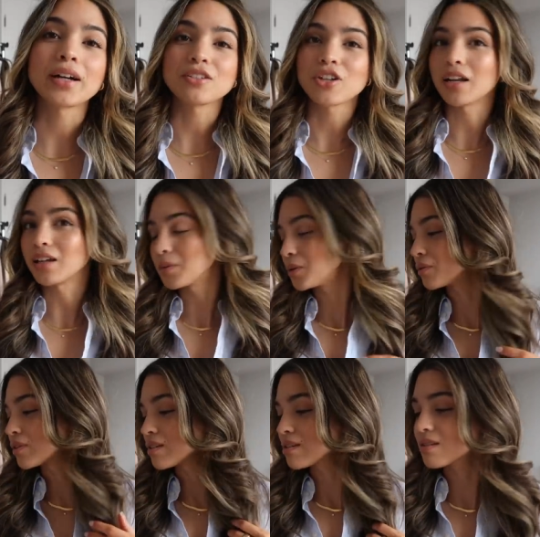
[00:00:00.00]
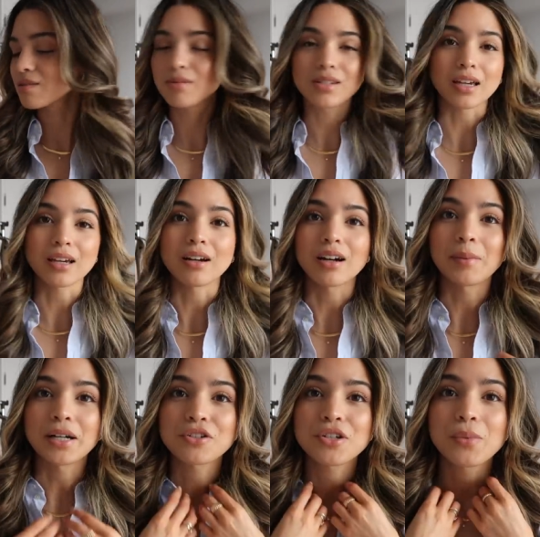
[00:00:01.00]
I get chatting about this skincare, I'm
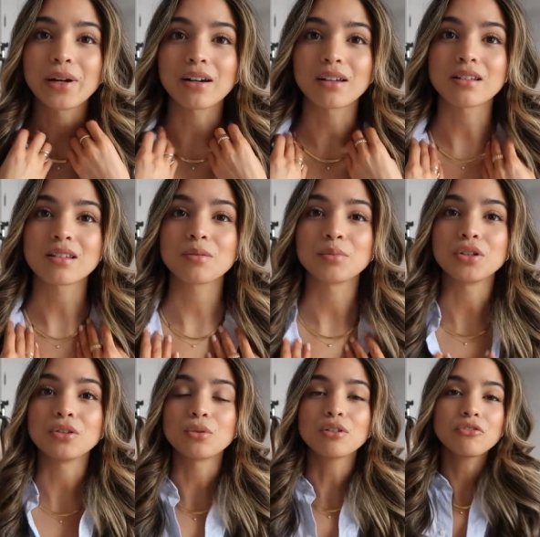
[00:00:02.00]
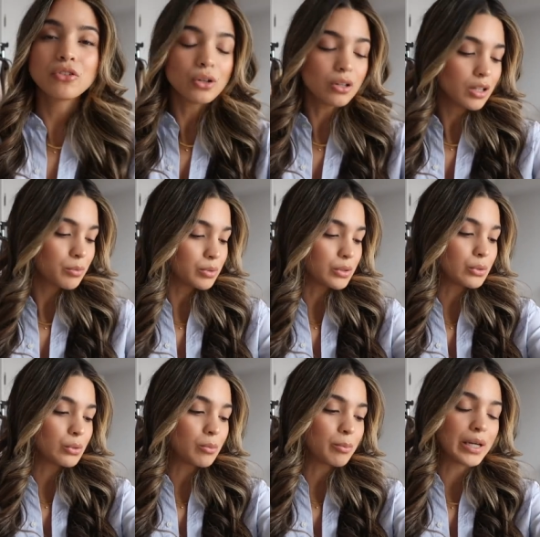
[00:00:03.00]
actually wearing this beautiful
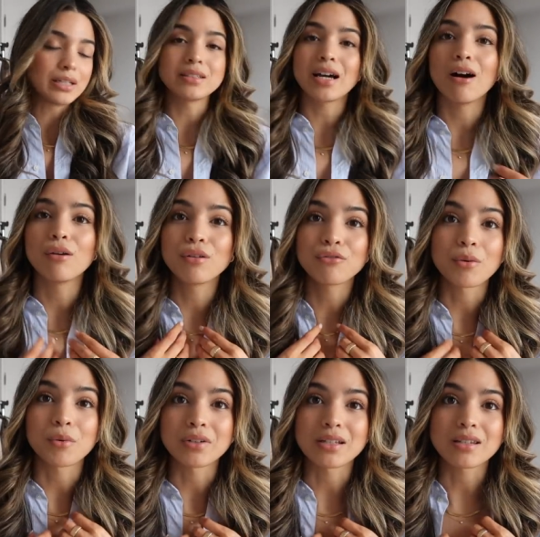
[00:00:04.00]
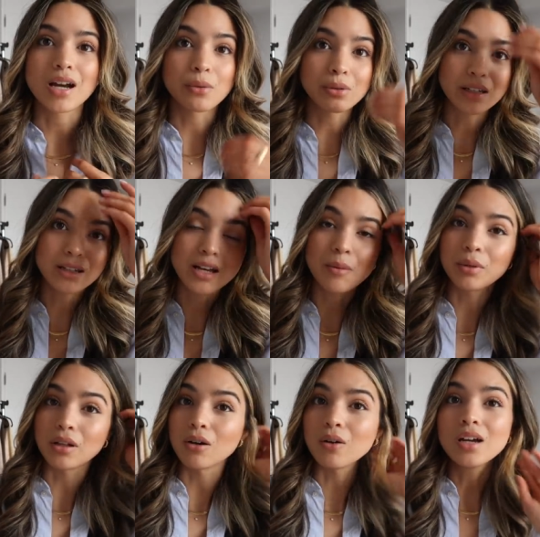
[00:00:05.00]
blue button down from Aritzia. I will link it down
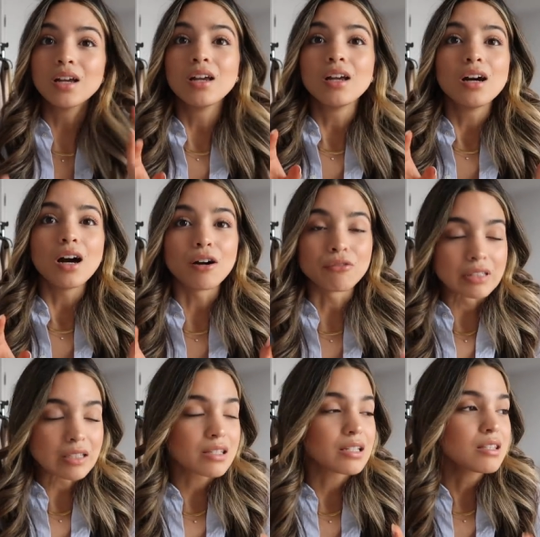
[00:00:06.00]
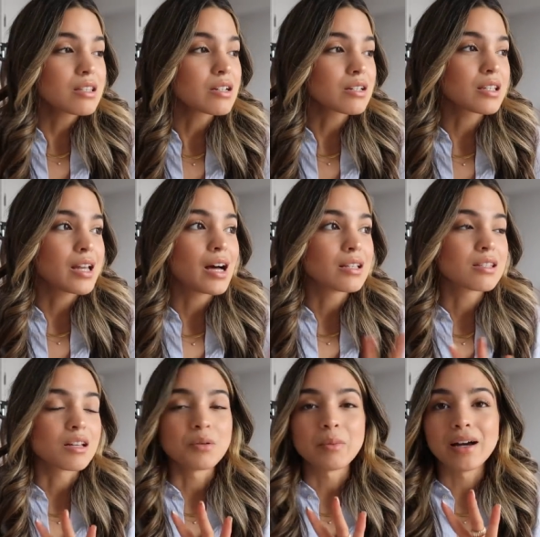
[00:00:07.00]
below. Aritzia seriously has
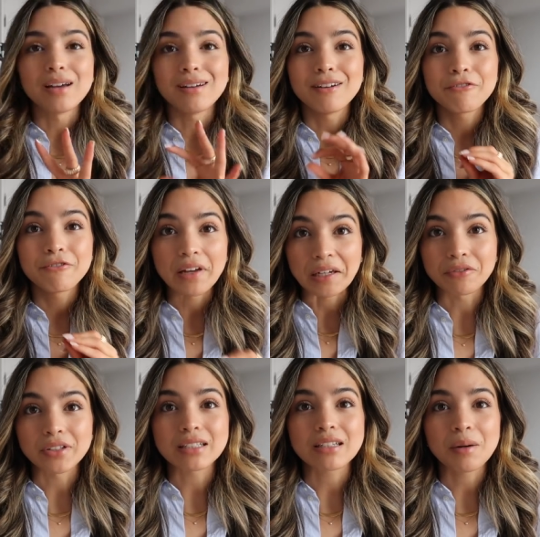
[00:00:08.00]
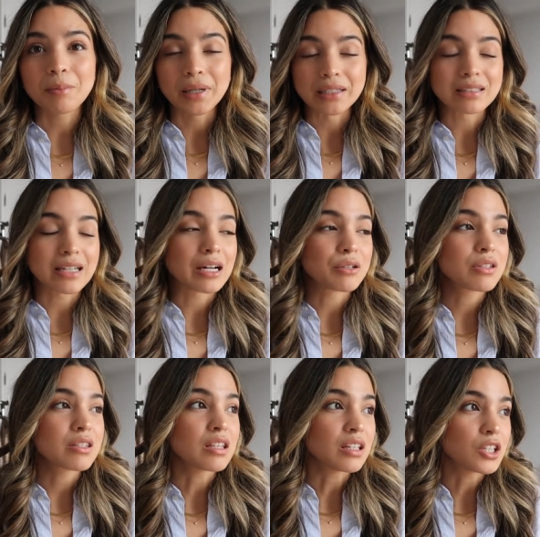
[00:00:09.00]
some of my favorite button
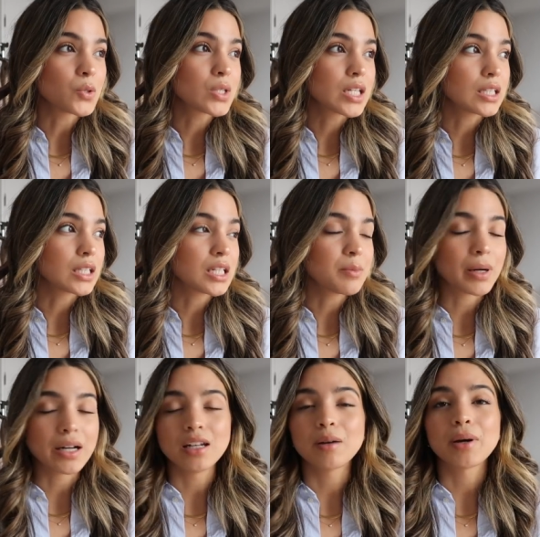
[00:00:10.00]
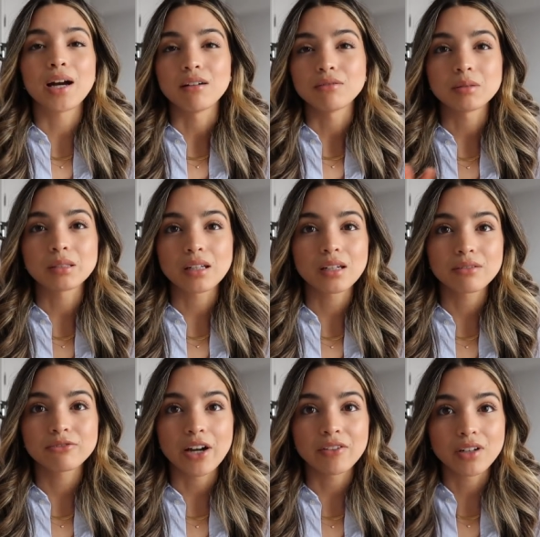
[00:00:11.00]
downs. The utility button up I have in like
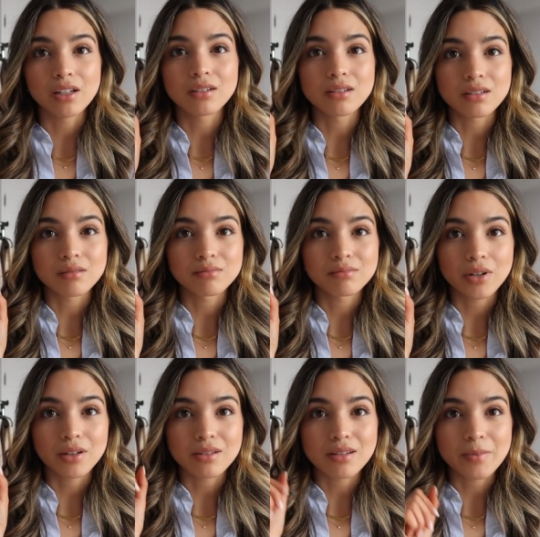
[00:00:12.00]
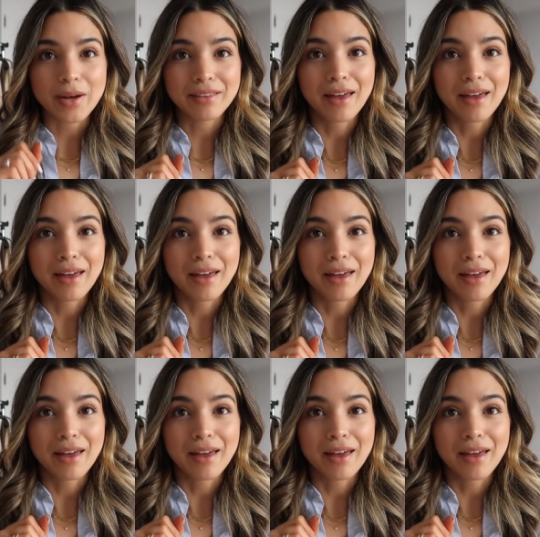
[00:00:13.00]
five colors. You can probably see back